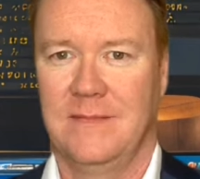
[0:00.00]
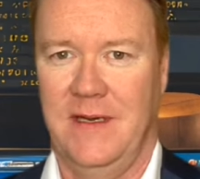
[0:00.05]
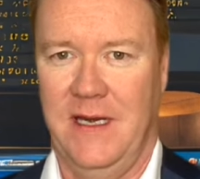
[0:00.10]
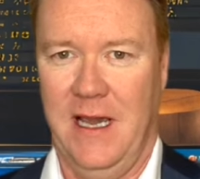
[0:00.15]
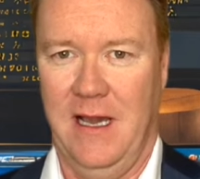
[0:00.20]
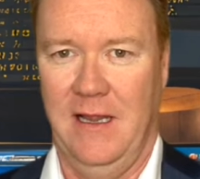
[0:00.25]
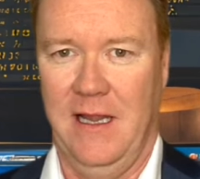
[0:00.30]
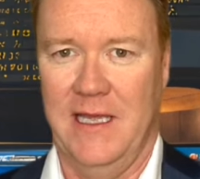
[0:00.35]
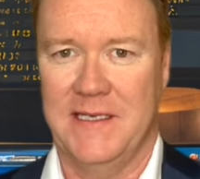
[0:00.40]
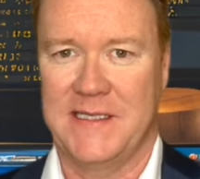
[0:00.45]

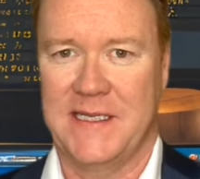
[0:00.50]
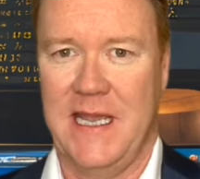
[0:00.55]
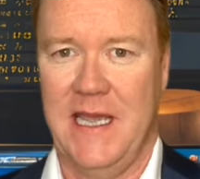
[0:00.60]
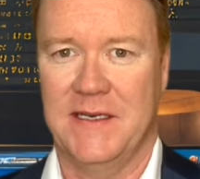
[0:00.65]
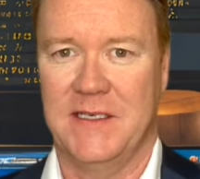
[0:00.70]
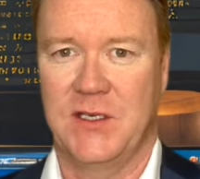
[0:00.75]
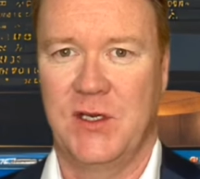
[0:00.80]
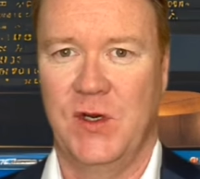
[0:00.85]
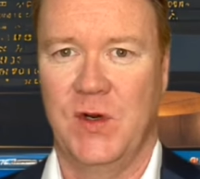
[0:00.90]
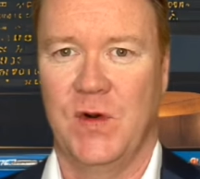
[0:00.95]
Now let's
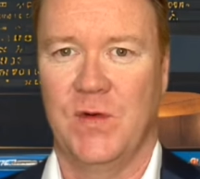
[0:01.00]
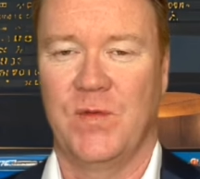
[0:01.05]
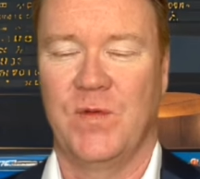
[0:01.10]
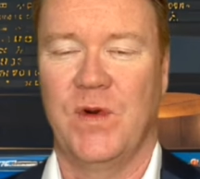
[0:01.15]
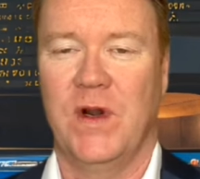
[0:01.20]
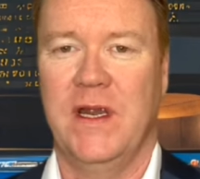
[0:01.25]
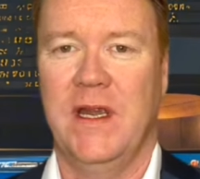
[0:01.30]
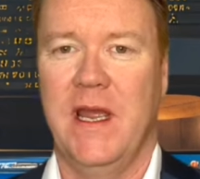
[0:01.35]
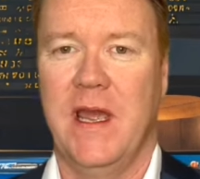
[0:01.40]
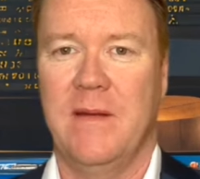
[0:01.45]
get to your
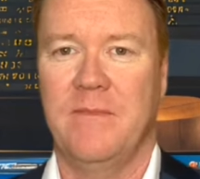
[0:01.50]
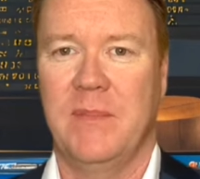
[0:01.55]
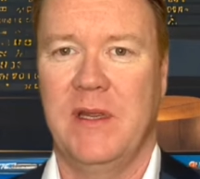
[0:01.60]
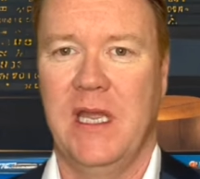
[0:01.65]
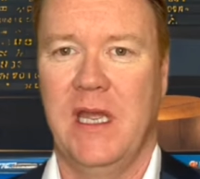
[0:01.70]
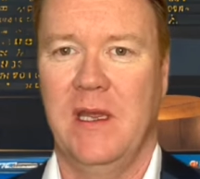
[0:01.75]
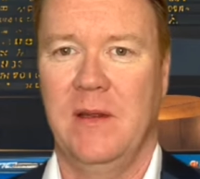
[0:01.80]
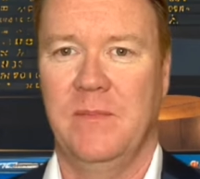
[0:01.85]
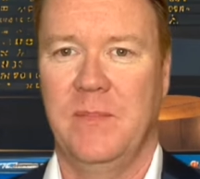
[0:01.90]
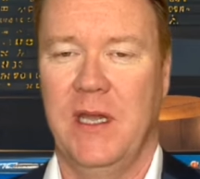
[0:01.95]
free
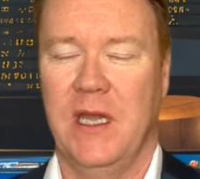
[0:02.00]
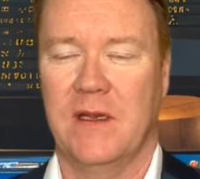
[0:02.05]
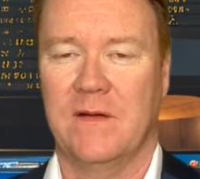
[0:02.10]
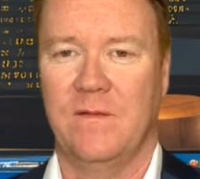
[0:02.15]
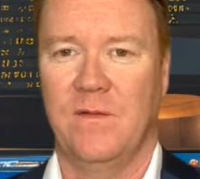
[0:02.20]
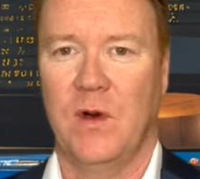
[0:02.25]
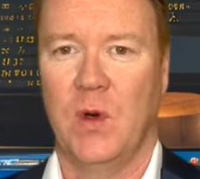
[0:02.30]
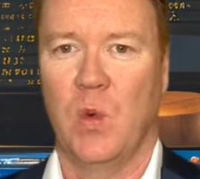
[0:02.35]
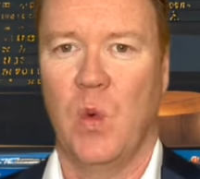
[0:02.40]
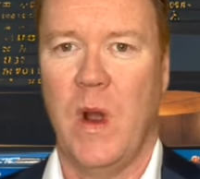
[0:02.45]
NBA pick
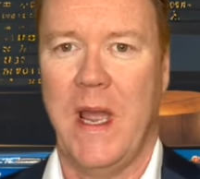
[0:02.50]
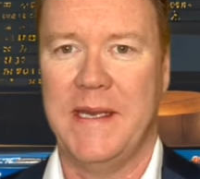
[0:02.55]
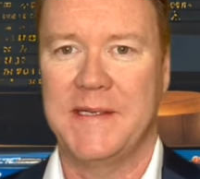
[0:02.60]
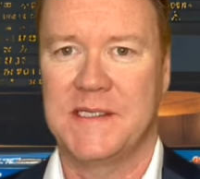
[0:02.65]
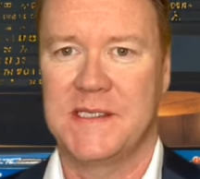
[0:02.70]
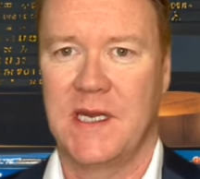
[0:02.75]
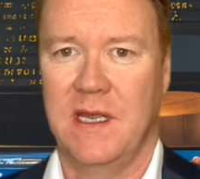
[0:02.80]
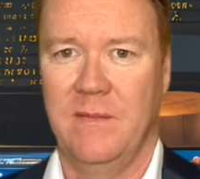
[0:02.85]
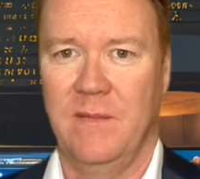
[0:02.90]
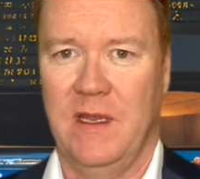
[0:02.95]
for
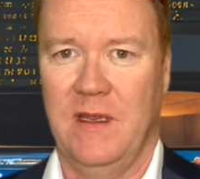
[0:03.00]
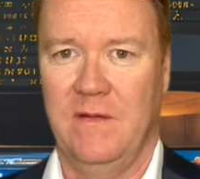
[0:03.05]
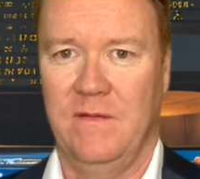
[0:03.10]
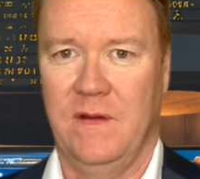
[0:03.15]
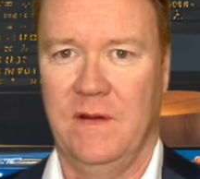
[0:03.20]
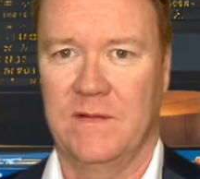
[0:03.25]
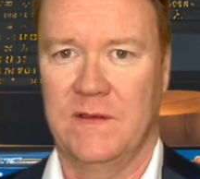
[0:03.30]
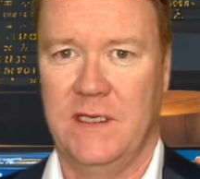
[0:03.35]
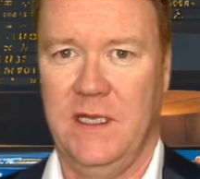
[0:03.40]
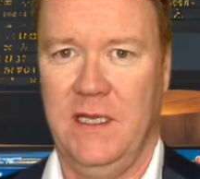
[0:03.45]
Wednesday, May
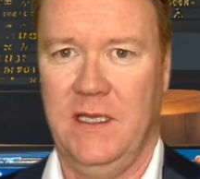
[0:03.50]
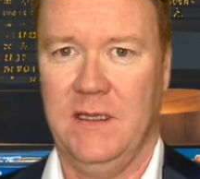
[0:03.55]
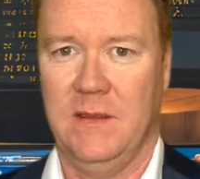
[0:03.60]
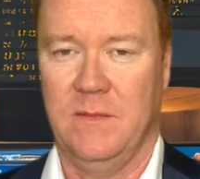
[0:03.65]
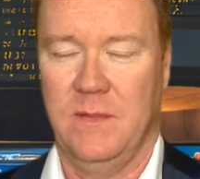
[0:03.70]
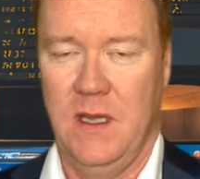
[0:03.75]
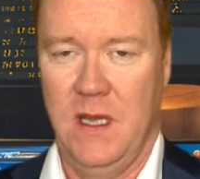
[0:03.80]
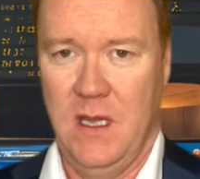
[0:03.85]
15th,